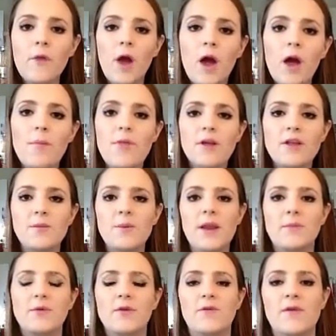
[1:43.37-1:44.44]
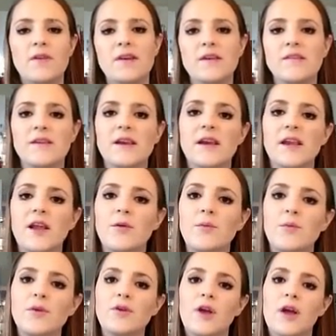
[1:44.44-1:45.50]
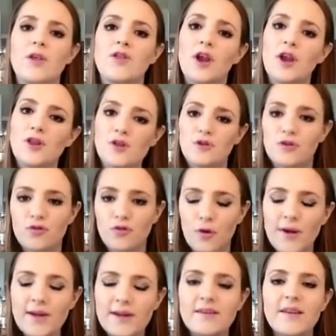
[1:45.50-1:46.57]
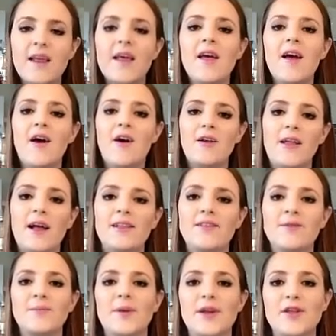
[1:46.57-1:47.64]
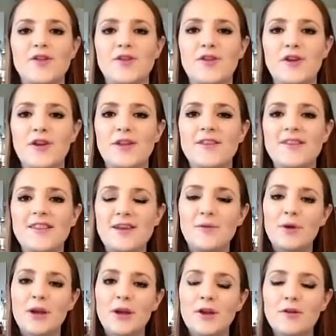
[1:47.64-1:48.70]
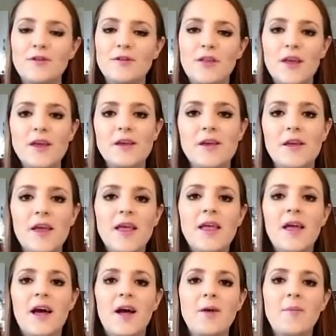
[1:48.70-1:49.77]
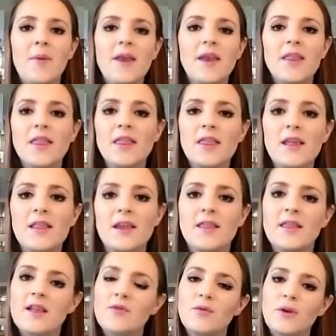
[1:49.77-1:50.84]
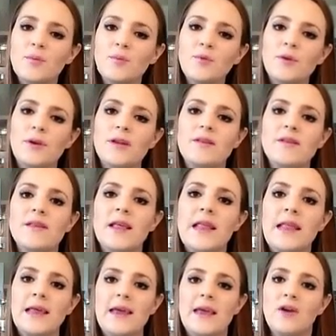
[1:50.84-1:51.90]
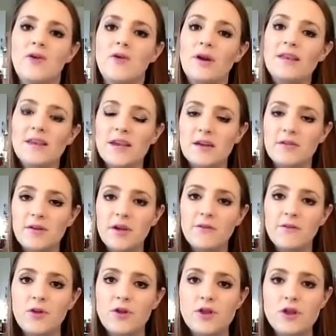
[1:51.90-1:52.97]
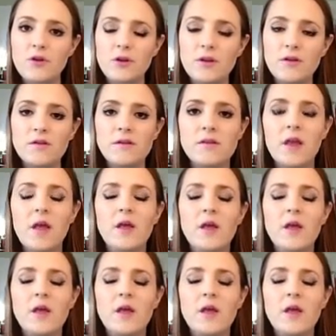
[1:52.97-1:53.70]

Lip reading: That's been absolutely fantastic, and I would challenge you to try it. I'll add some pictures so you can see what it looks like. Another thing that I think is really important is clear criteria for students.